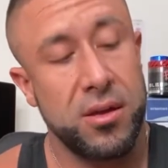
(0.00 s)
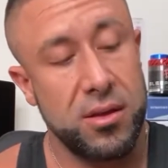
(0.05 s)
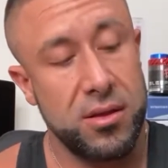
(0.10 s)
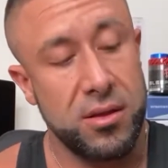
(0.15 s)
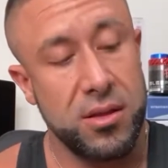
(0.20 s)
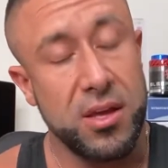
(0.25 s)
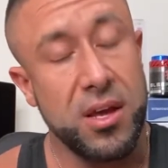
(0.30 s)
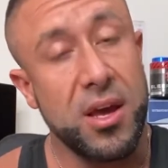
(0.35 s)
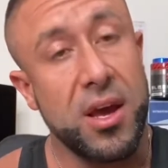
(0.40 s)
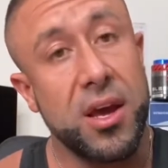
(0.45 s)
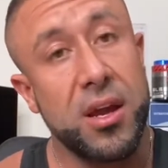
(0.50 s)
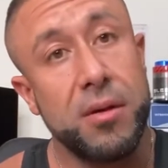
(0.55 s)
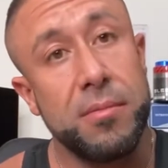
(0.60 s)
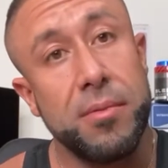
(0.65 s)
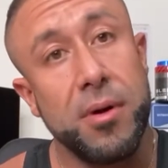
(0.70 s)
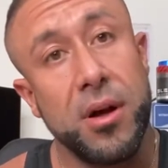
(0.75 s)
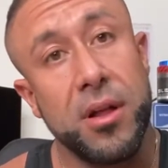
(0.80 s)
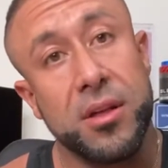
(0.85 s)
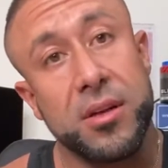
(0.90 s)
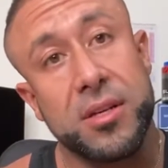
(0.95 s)
the
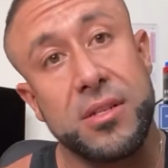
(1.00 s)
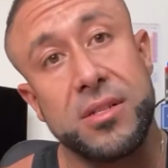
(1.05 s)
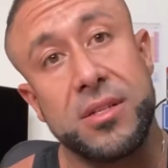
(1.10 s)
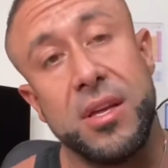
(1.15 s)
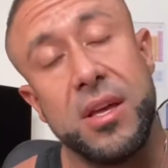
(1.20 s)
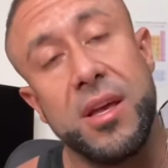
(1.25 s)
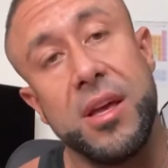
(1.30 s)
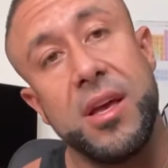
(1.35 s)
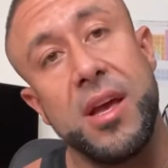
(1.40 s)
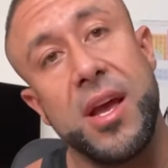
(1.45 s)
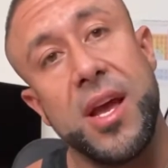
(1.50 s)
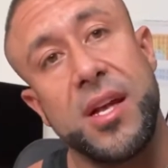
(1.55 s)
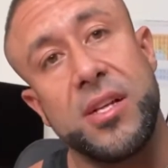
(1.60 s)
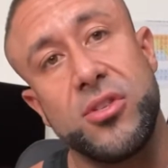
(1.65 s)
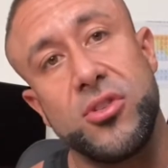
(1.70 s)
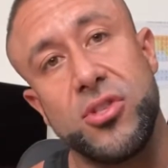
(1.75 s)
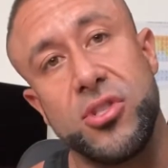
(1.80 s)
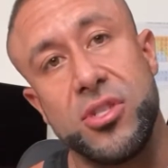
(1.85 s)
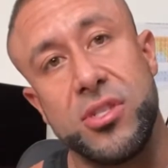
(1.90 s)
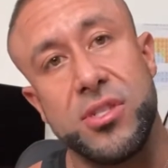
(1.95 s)
anabolics,
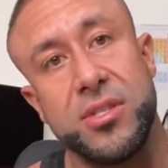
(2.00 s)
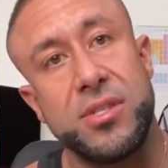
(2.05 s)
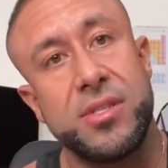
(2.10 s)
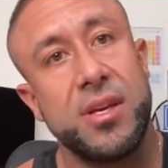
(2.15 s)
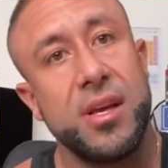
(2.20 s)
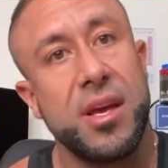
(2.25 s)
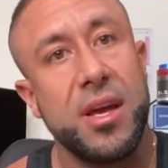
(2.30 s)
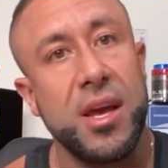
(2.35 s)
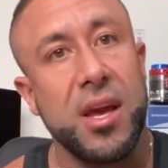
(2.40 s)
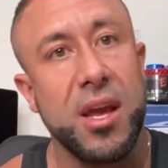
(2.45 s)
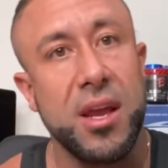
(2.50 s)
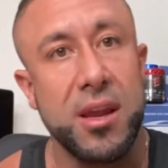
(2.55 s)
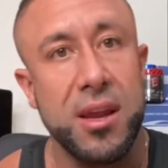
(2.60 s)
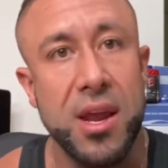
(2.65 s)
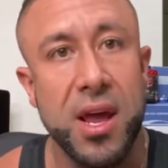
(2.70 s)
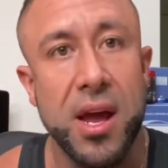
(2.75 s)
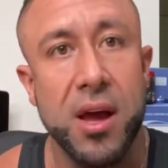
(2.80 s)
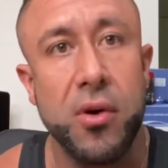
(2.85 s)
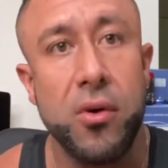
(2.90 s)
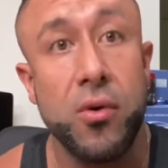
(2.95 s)
androgens, and
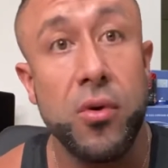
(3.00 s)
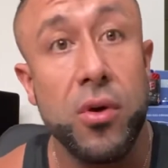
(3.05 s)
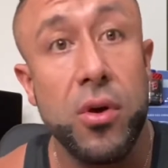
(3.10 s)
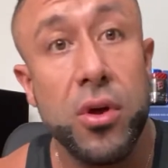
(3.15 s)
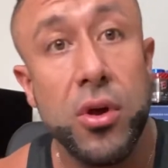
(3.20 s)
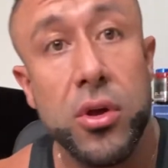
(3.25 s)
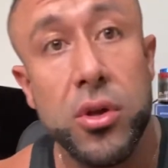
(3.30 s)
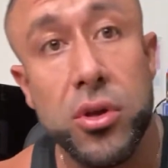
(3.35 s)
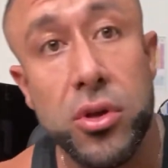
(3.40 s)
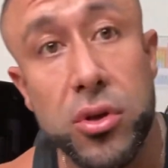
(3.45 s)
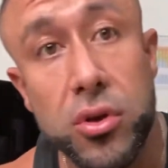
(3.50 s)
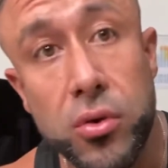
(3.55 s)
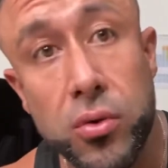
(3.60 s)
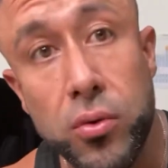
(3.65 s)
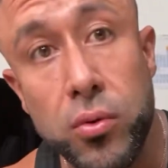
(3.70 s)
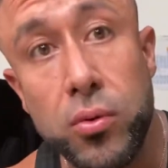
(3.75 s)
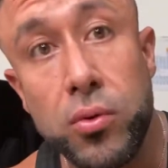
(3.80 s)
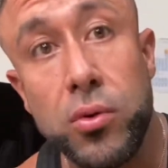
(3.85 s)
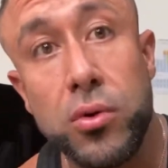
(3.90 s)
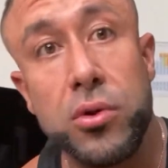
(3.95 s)
now
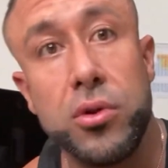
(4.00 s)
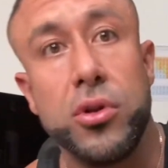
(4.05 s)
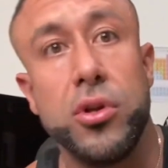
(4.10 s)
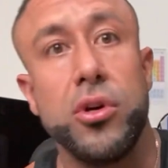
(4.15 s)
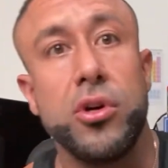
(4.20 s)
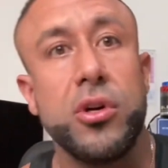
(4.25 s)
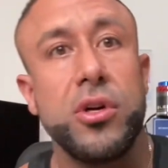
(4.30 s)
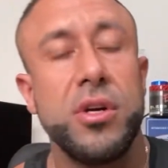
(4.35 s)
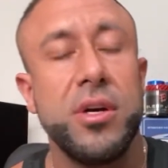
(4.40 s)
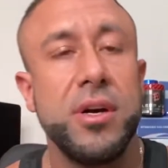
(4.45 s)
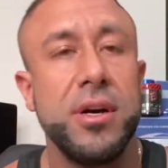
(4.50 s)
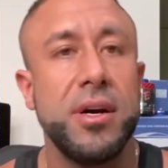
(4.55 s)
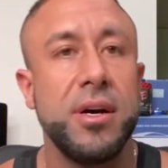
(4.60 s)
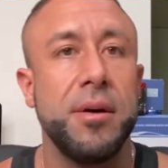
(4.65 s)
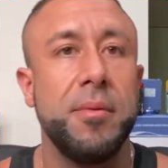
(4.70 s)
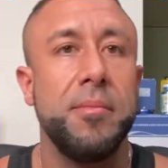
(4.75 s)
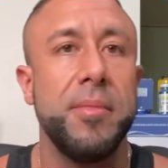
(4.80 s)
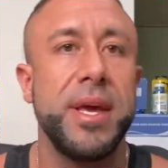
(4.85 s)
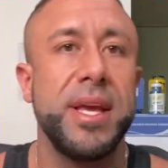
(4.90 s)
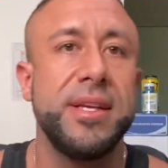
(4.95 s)
you look
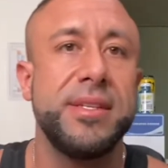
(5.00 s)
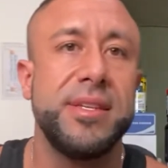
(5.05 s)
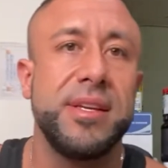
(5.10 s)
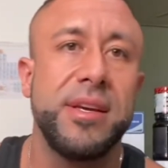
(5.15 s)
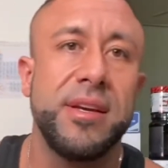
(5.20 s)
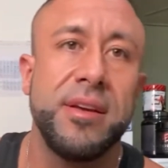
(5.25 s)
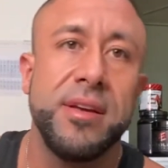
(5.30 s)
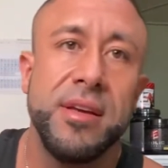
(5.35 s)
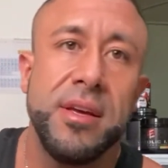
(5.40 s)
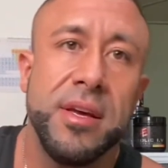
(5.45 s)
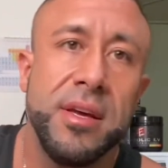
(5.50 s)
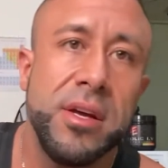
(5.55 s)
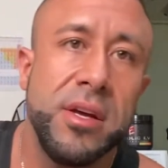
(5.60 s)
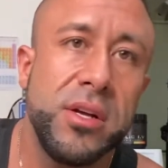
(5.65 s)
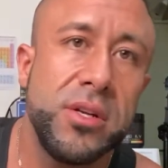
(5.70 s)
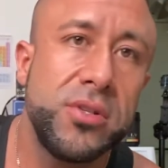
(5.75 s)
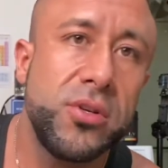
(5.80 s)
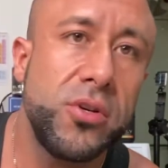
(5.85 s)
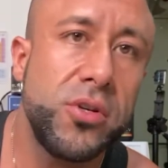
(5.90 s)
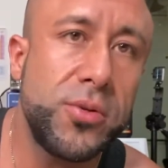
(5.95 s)
amazing.
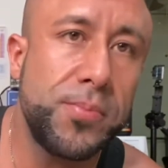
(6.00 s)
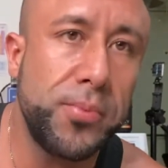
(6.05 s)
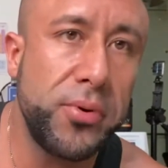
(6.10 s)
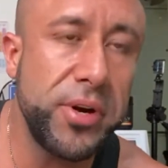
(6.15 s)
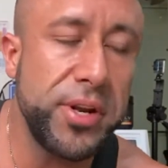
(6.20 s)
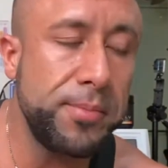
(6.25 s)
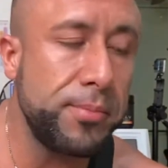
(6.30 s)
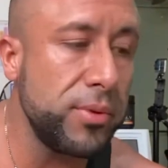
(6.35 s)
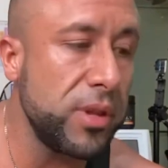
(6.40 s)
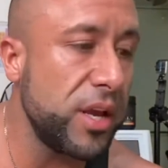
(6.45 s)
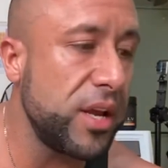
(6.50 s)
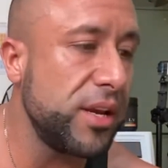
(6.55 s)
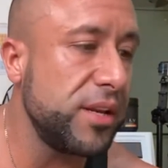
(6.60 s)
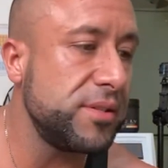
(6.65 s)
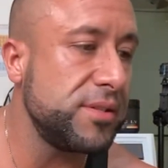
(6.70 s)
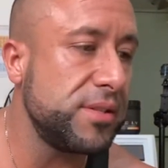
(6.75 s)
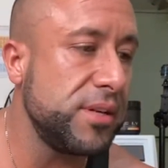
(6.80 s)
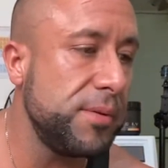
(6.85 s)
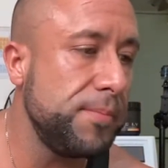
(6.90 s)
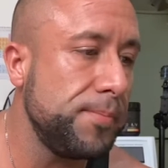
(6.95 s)
So it's pretty plain and
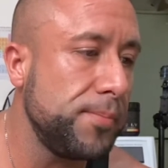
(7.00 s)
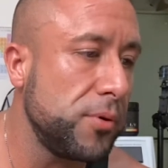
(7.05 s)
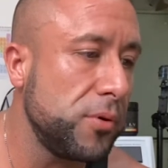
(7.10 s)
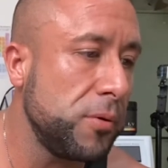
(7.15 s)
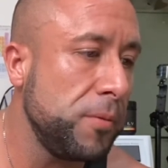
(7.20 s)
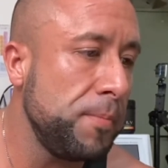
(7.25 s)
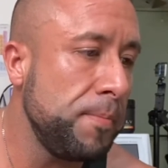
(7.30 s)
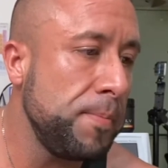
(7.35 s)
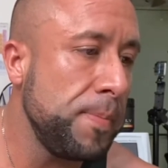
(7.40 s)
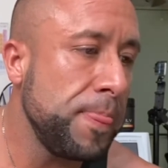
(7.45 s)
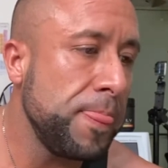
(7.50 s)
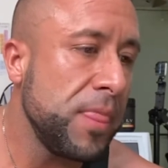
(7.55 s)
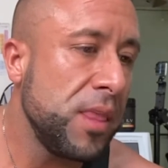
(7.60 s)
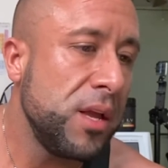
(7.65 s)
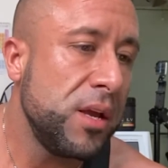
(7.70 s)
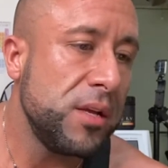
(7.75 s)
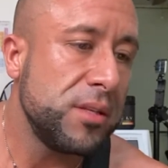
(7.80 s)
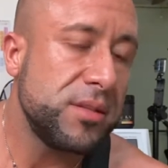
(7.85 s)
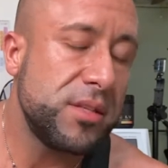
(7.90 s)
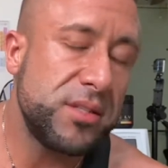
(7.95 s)
simple.
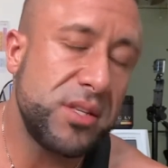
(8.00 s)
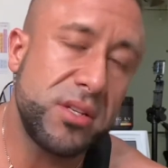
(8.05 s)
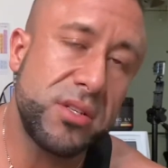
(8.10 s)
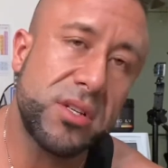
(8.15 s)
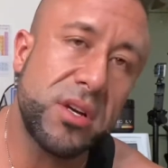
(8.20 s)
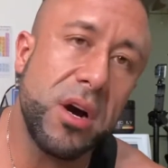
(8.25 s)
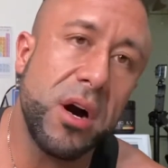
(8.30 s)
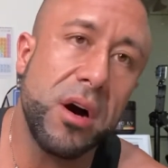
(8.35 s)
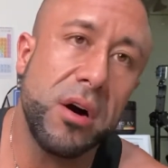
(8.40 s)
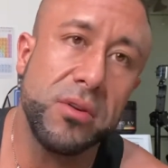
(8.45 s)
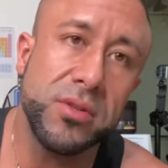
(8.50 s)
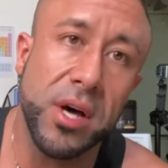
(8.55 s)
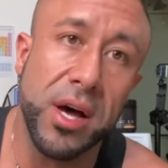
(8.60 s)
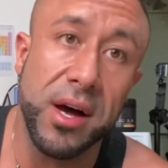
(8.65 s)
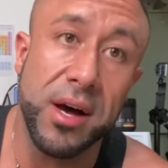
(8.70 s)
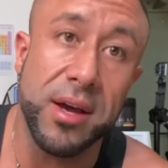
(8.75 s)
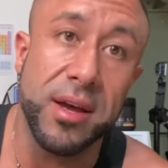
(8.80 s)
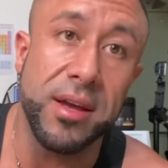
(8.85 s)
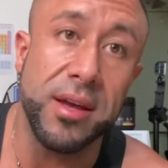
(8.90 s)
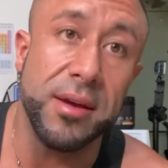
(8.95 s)
This is called
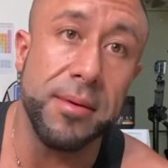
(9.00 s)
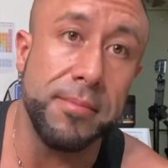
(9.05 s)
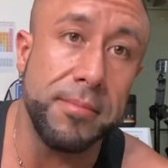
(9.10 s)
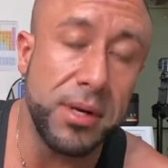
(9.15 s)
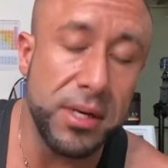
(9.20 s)
IM,